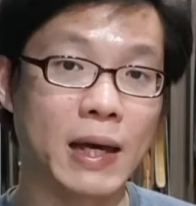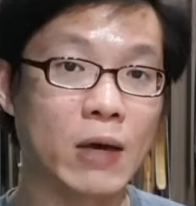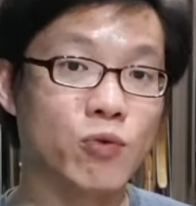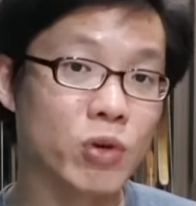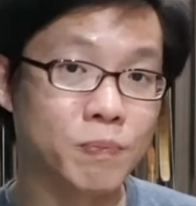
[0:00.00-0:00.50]

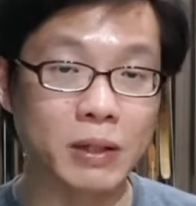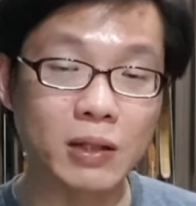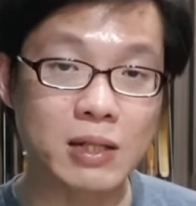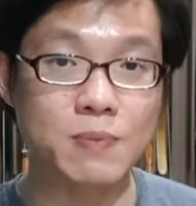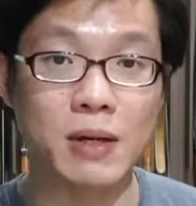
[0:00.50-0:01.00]
And we
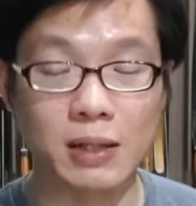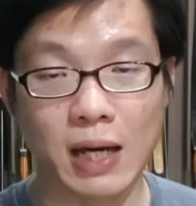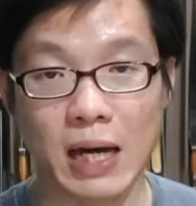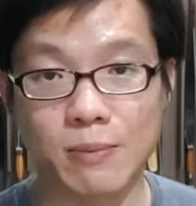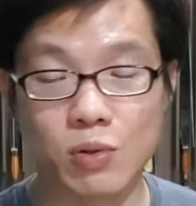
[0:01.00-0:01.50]
repeated this many
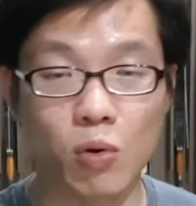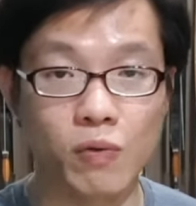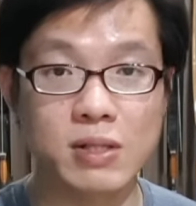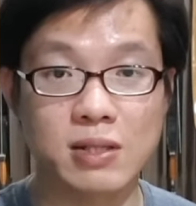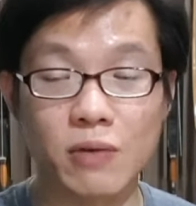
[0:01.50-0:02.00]
times
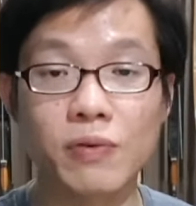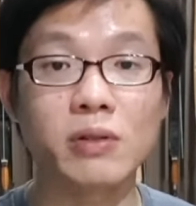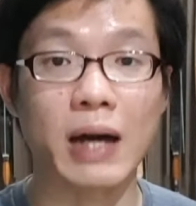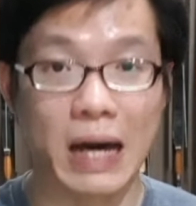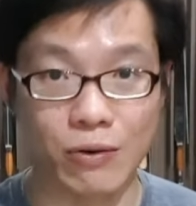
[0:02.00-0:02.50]
over
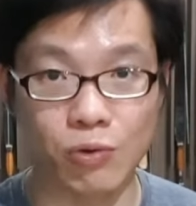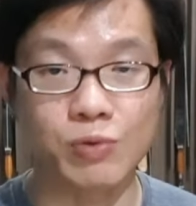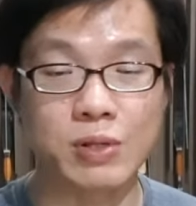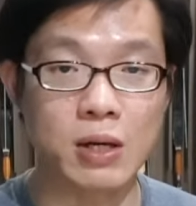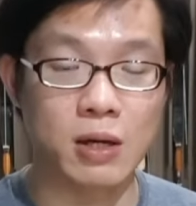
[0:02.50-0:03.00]
several
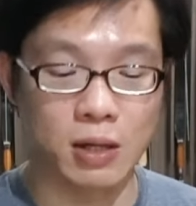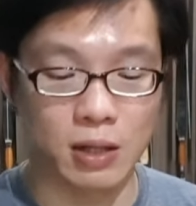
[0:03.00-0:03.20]
arrows,